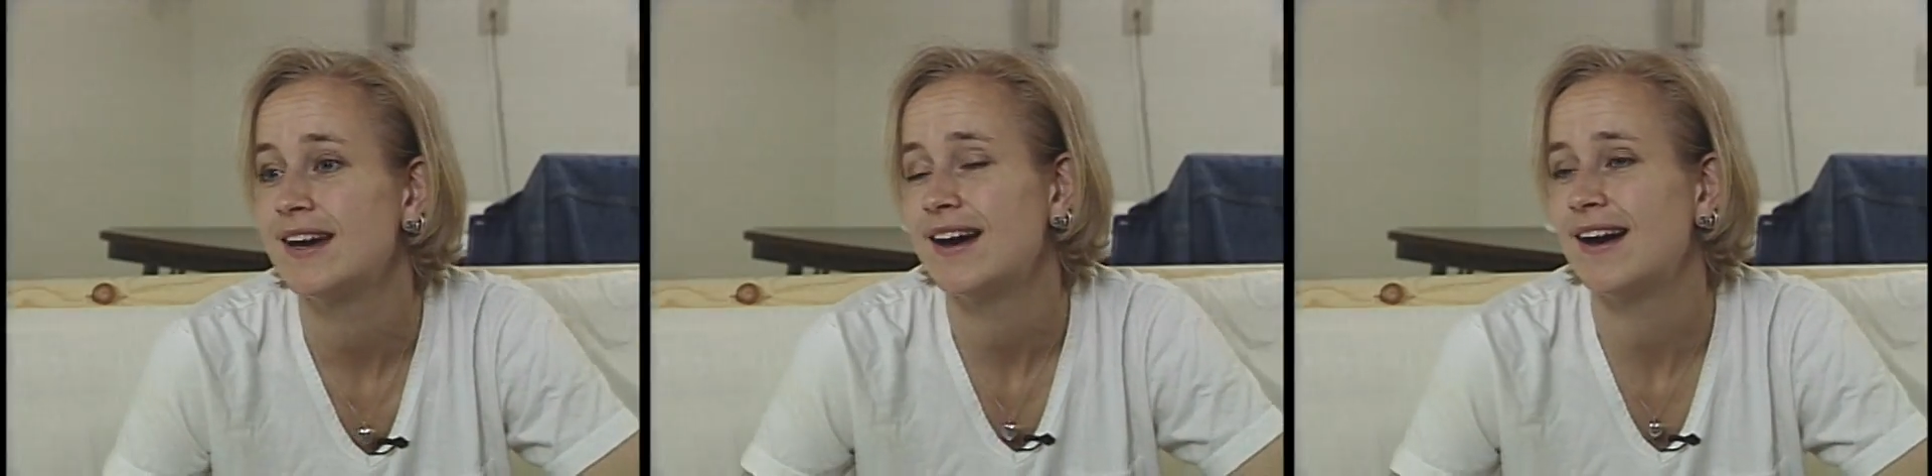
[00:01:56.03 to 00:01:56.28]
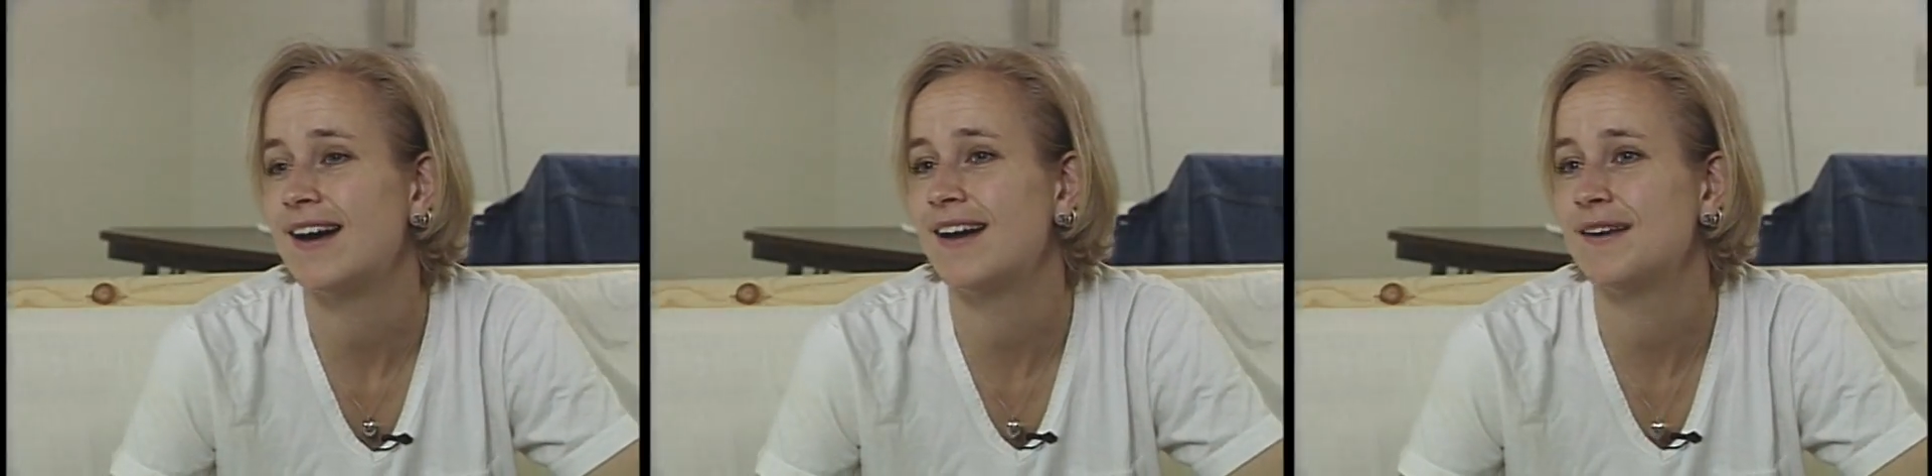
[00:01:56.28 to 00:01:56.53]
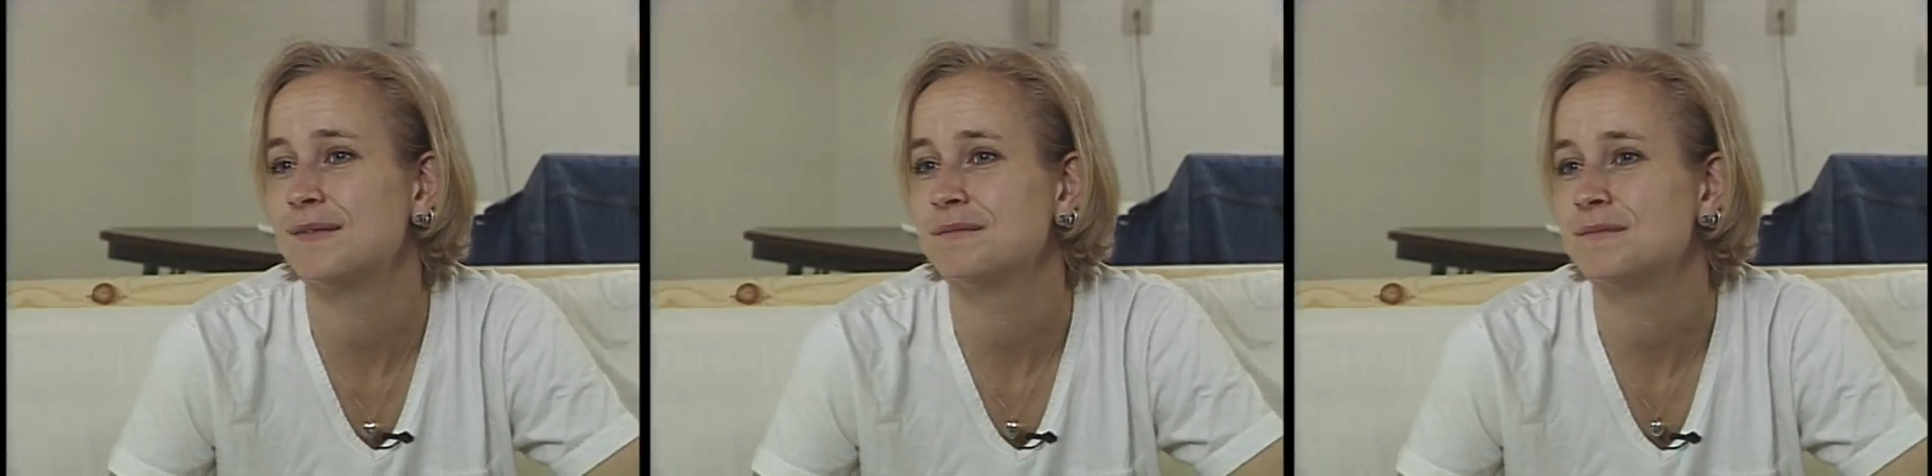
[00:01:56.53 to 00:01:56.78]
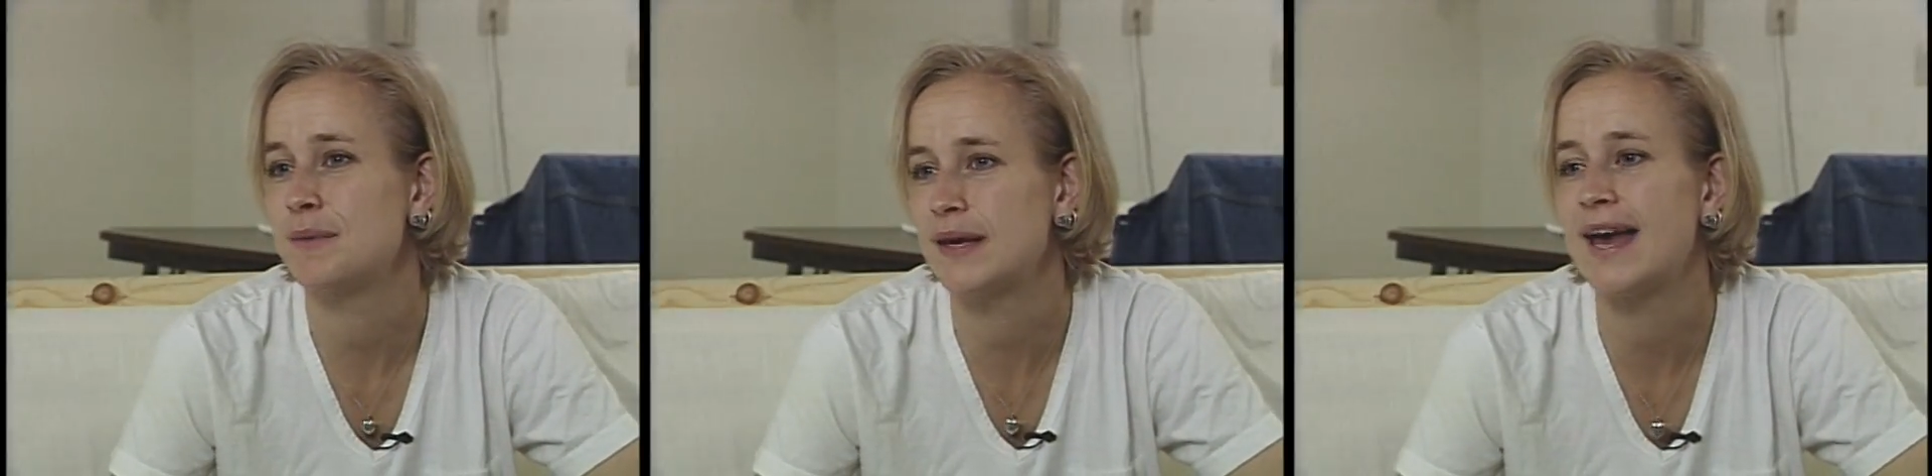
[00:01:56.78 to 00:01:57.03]

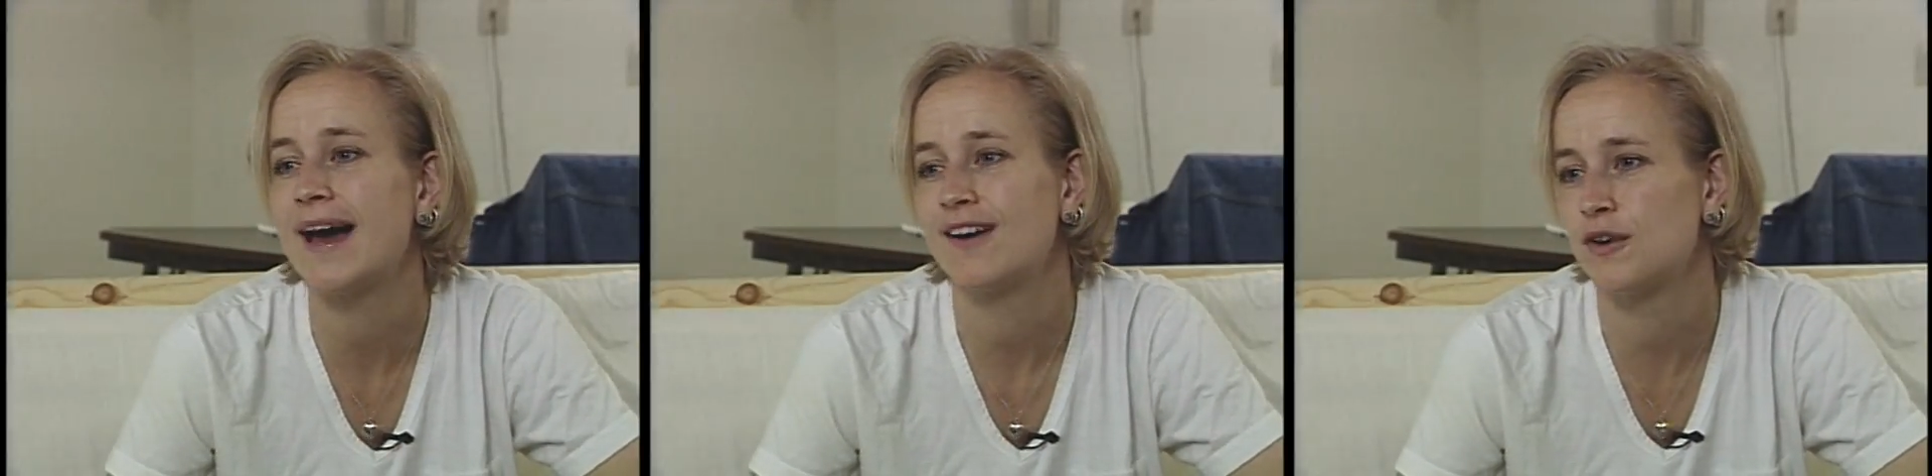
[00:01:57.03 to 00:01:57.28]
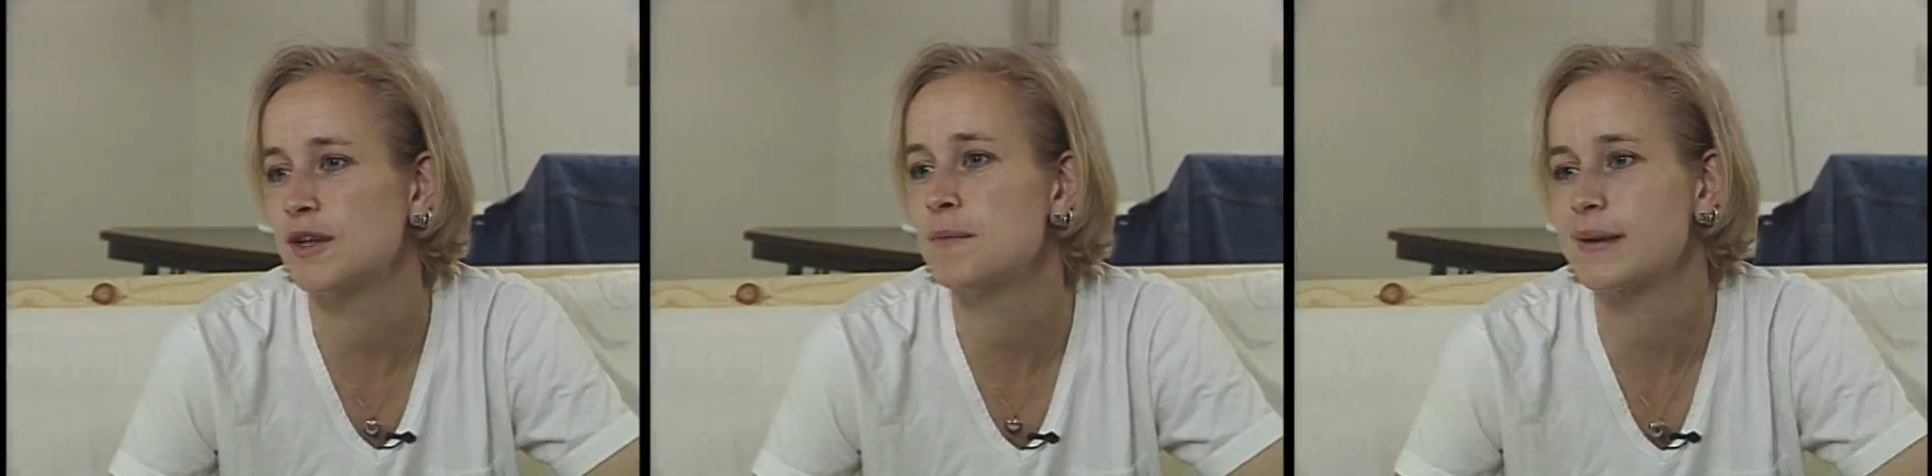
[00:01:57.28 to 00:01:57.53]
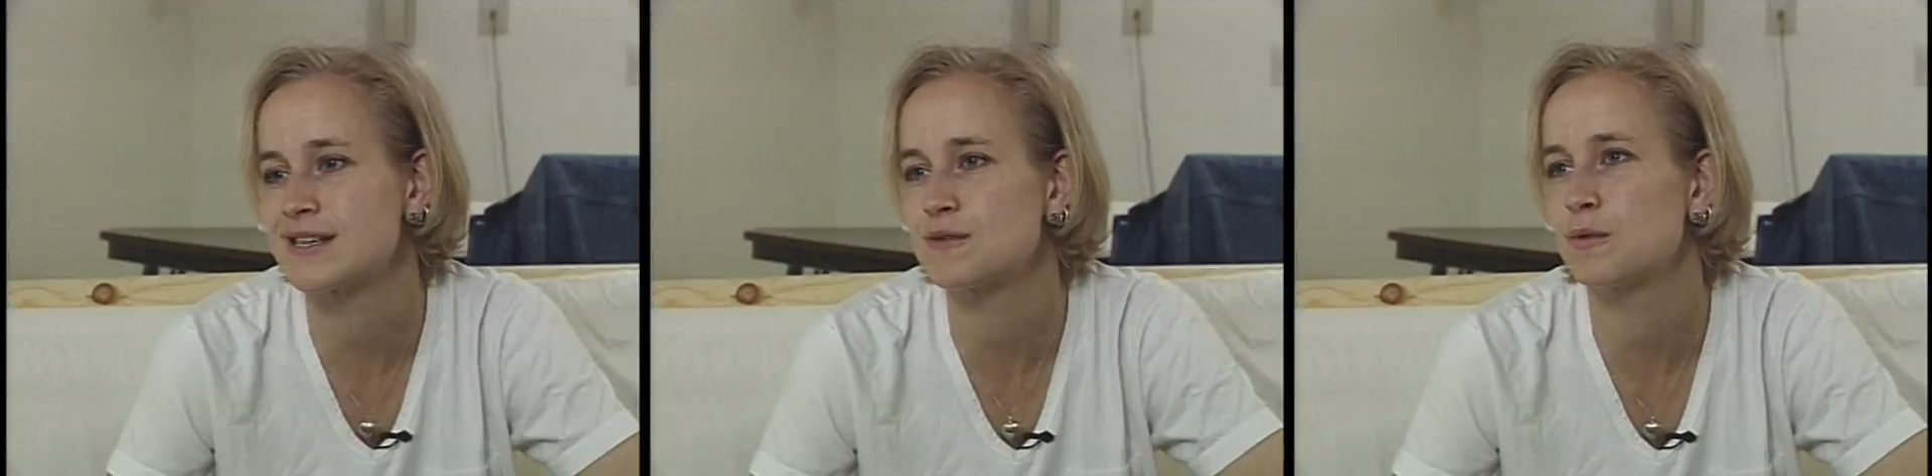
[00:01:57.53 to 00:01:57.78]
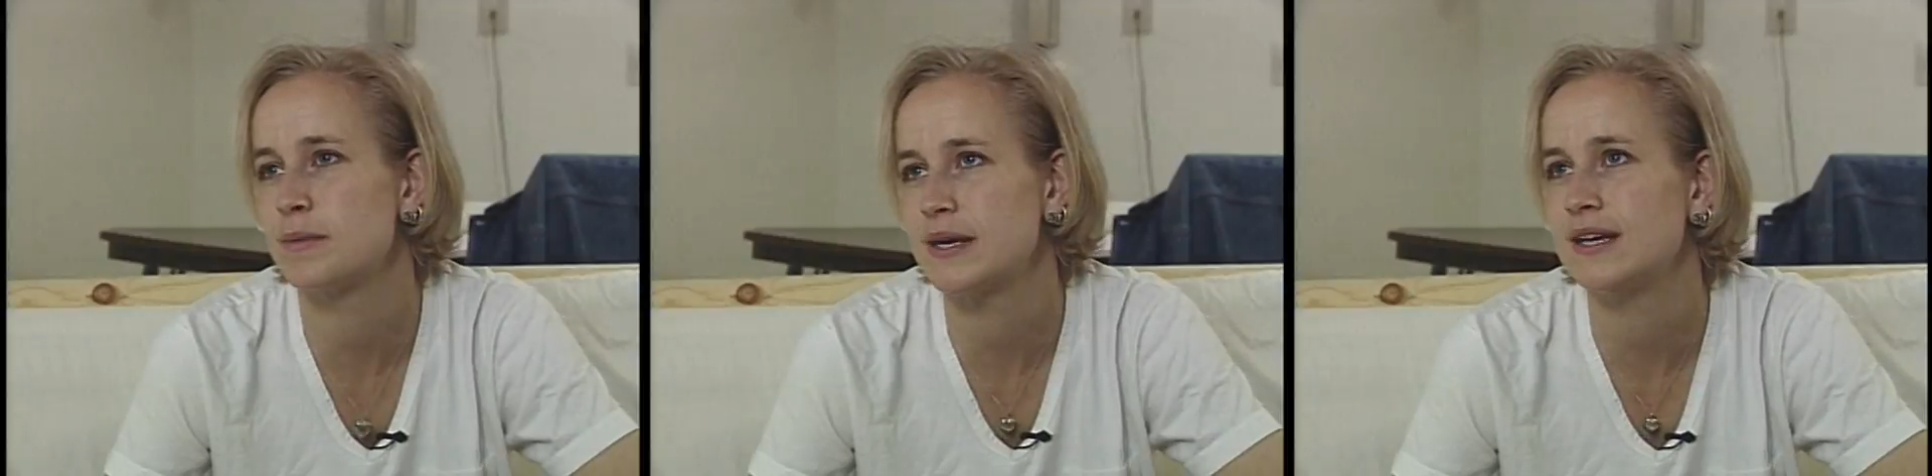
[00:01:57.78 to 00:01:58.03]
But yeah, Olympics it
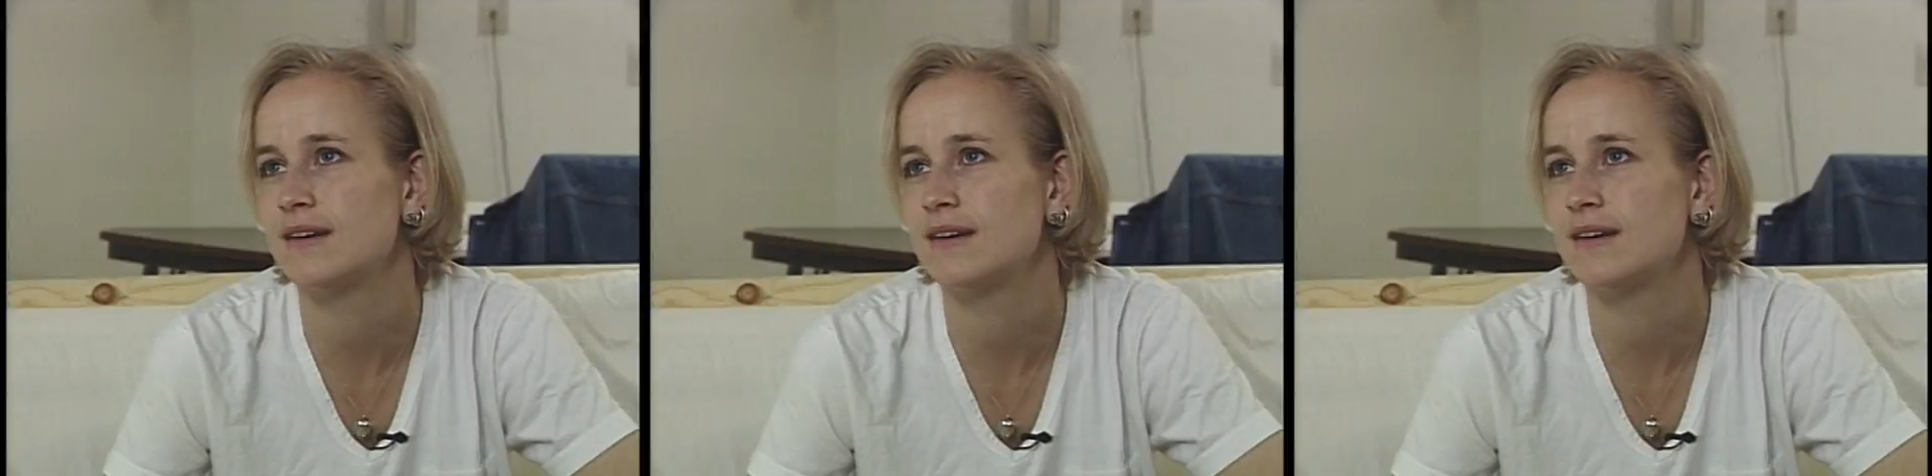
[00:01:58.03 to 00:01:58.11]
will be,